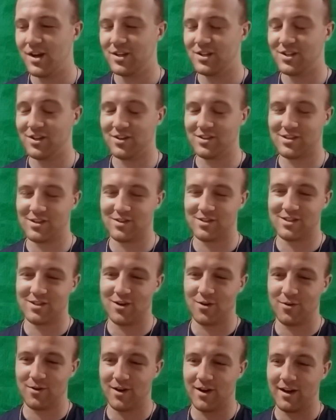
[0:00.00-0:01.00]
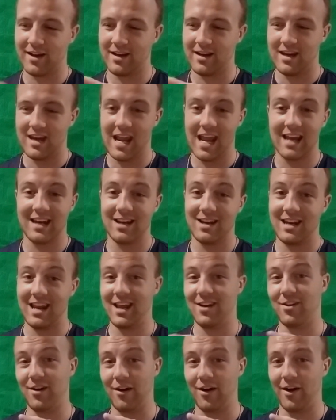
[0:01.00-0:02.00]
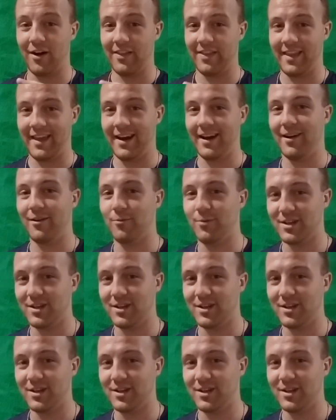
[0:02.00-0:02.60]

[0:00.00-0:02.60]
She also sewed on Nananator on there,